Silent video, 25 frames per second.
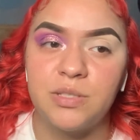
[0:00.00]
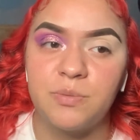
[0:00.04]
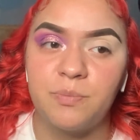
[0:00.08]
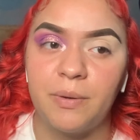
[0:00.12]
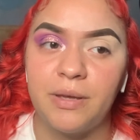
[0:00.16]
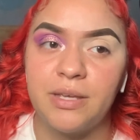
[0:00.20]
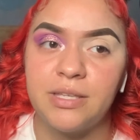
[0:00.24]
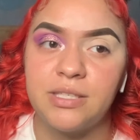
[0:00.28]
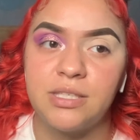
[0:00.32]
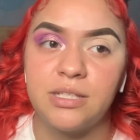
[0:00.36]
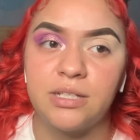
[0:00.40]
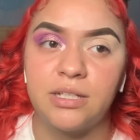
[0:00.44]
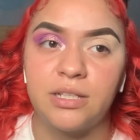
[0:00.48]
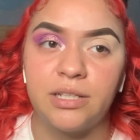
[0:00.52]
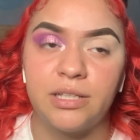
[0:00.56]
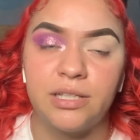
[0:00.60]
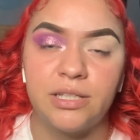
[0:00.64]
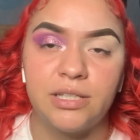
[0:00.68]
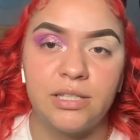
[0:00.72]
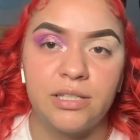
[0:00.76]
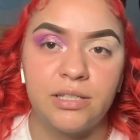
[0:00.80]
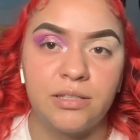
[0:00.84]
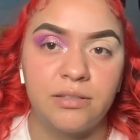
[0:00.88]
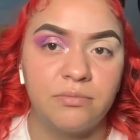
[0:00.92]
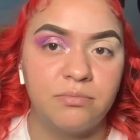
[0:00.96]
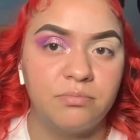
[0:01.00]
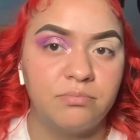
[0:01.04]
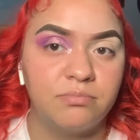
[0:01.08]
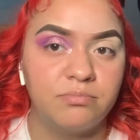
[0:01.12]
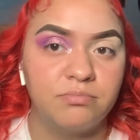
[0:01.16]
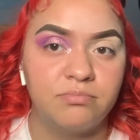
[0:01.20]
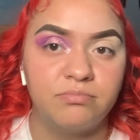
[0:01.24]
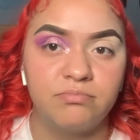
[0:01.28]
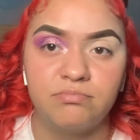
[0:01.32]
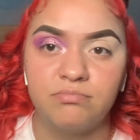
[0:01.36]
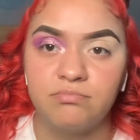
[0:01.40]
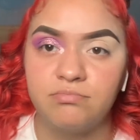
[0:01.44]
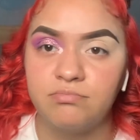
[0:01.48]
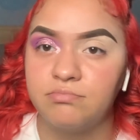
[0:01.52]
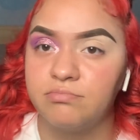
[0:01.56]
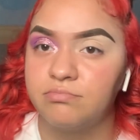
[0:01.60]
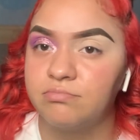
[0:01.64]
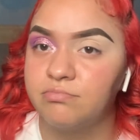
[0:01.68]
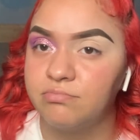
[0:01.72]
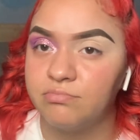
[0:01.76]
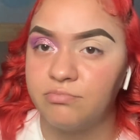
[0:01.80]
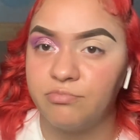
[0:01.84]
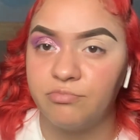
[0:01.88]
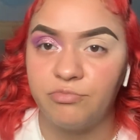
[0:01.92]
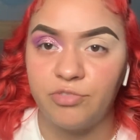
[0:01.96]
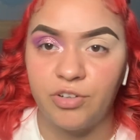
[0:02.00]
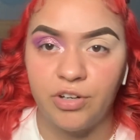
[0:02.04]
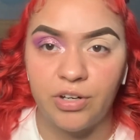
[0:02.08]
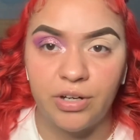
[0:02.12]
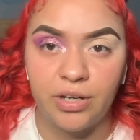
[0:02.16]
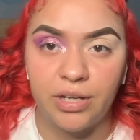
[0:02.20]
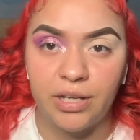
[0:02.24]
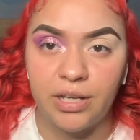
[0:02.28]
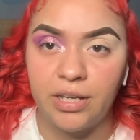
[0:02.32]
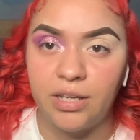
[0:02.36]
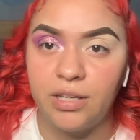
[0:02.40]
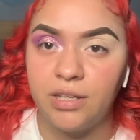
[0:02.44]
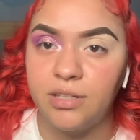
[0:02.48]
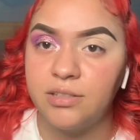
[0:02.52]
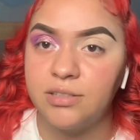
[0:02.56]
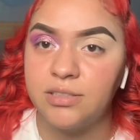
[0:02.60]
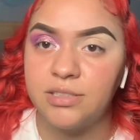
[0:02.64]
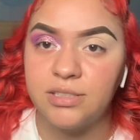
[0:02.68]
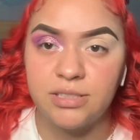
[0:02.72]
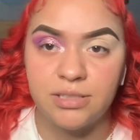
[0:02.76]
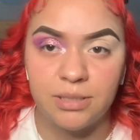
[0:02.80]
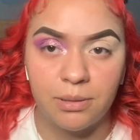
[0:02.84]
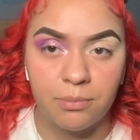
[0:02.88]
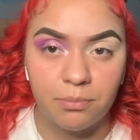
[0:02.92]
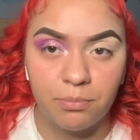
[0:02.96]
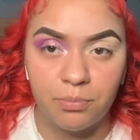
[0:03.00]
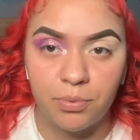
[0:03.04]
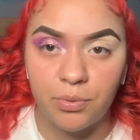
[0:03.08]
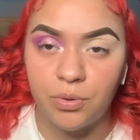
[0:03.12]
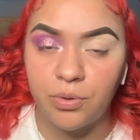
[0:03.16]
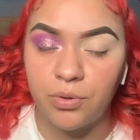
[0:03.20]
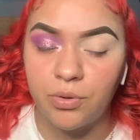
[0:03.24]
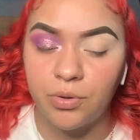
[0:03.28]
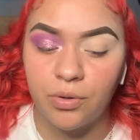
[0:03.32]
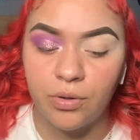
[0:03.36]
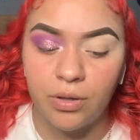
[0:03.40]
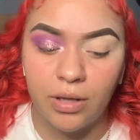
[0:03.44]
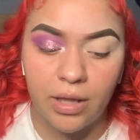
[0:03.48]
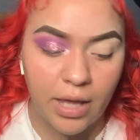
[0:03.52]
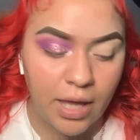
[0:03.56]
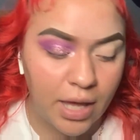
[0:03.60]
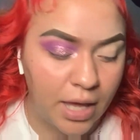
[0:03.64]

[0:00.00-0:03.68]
basically very simple.